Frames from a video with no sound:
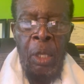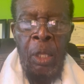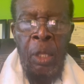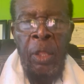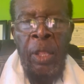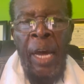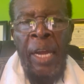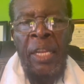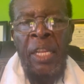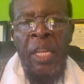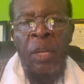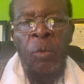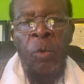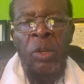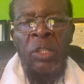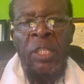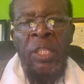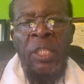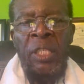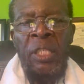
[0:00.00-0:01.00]
that he
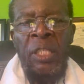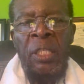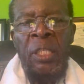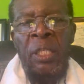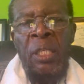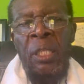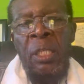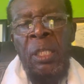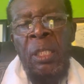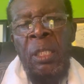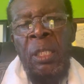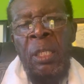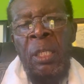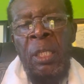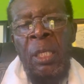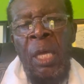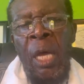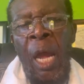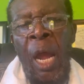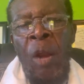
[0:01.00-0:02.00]
was
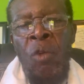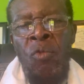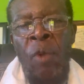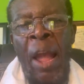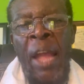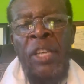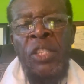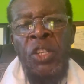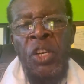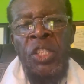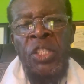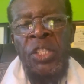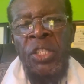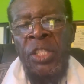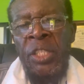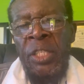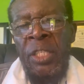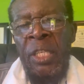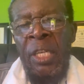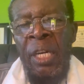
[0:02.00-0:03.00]
a
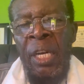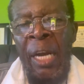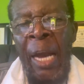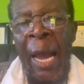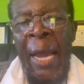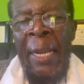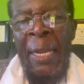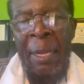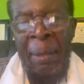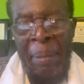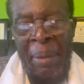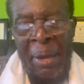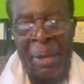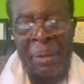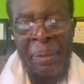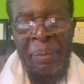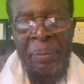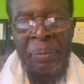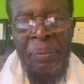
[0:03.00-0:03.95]
righteous, godly man.